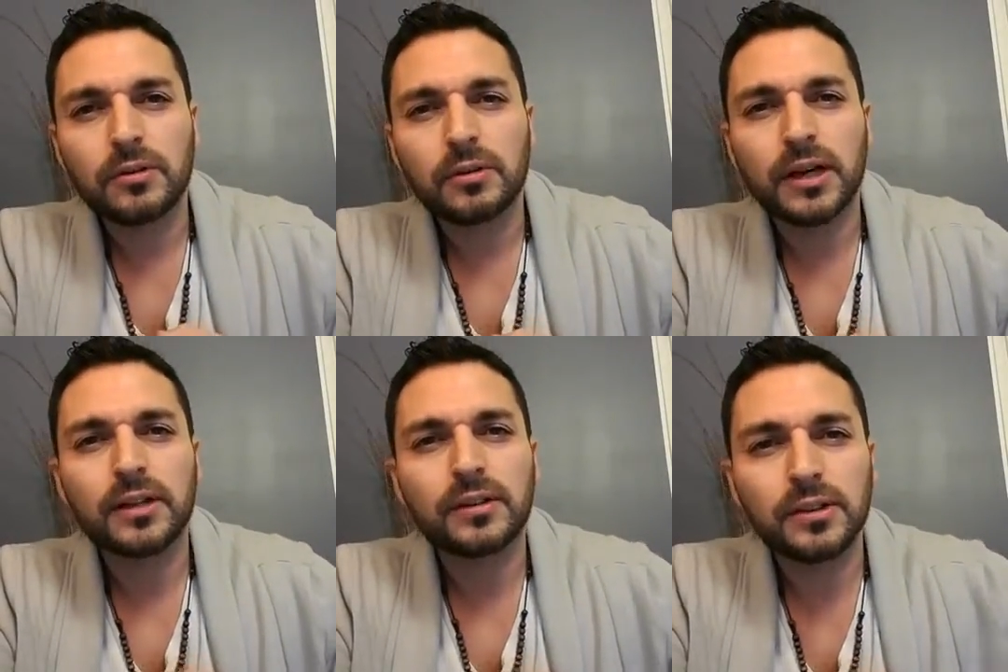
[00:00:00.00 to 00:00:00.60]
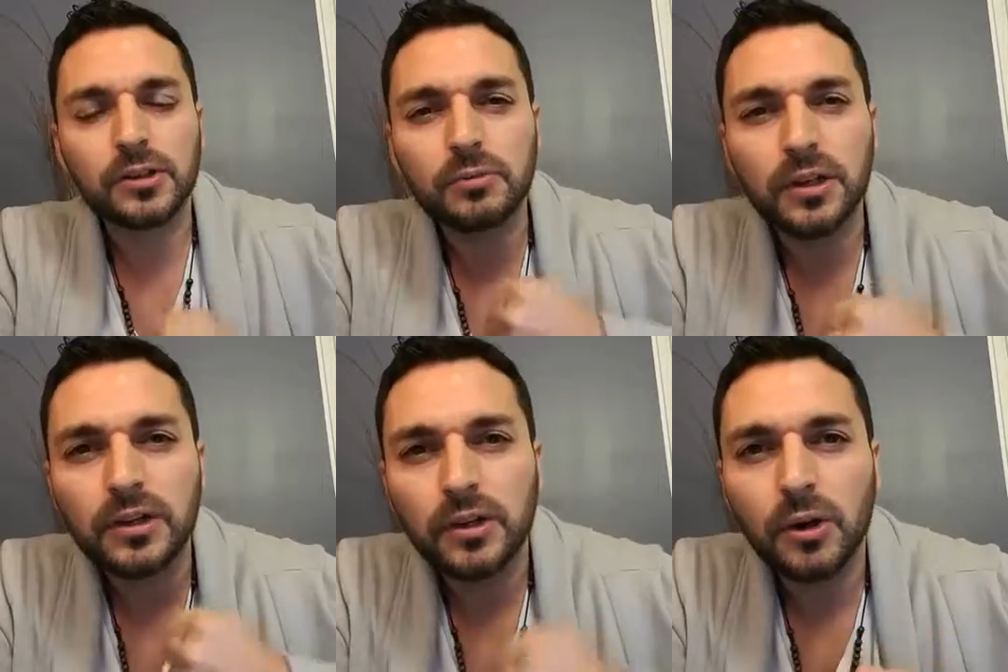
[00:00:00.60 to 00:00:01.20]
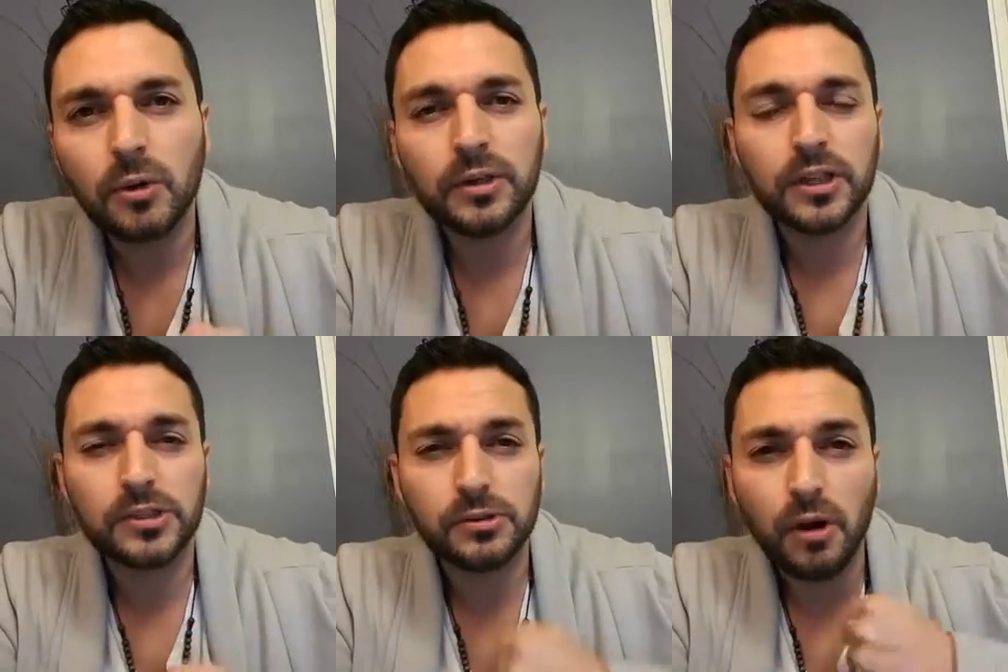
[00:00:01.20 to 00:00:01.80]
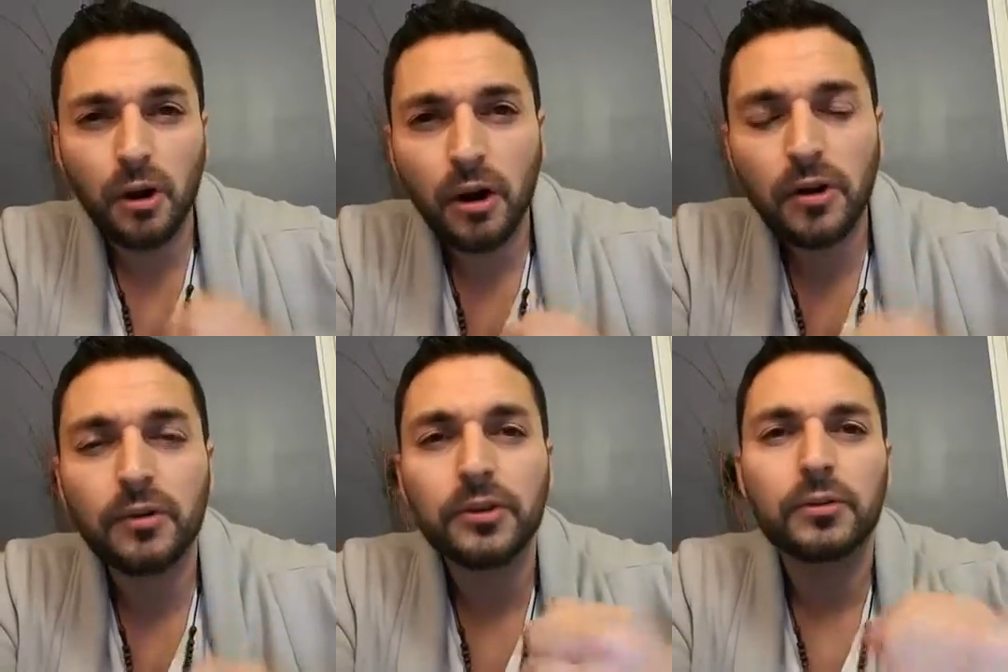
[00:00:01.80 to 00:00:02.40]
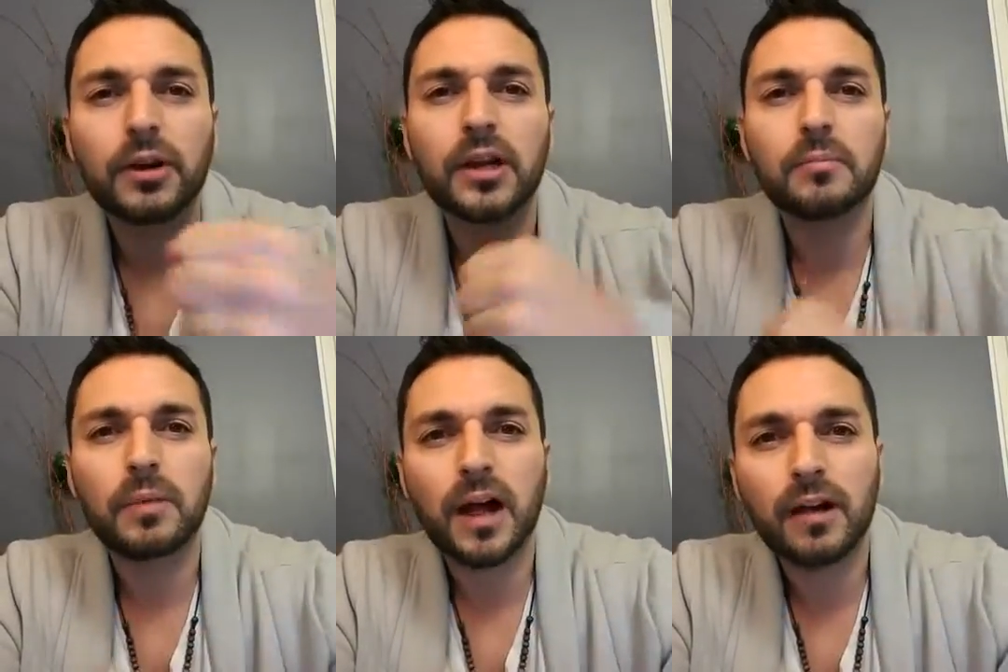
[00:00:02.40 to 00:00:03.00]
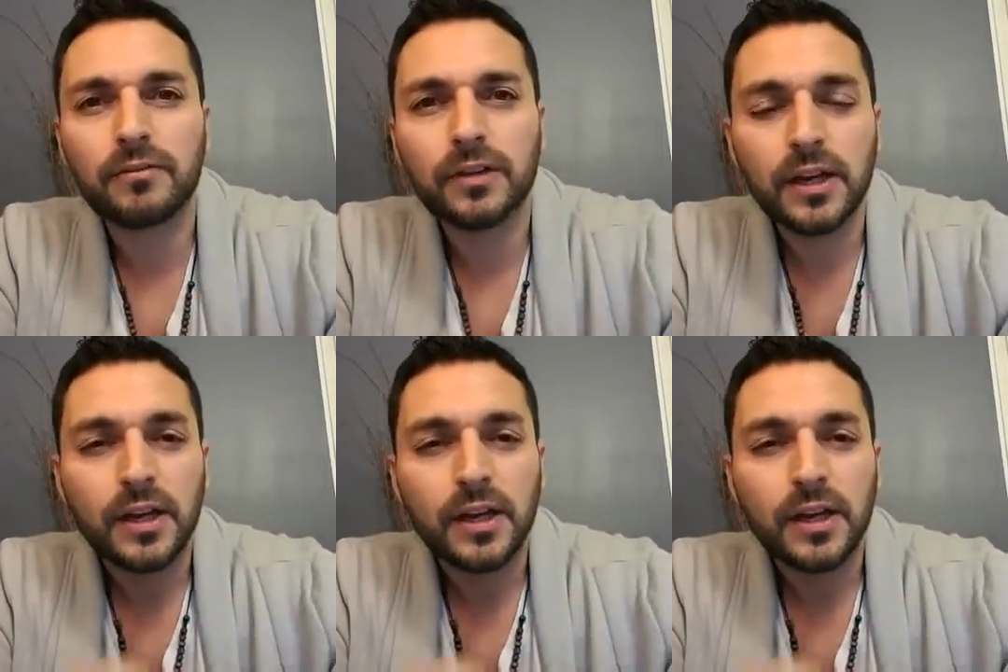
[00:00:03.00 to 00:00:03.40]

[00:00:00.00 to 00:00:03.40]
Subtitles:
right? You will know that you are on the right path.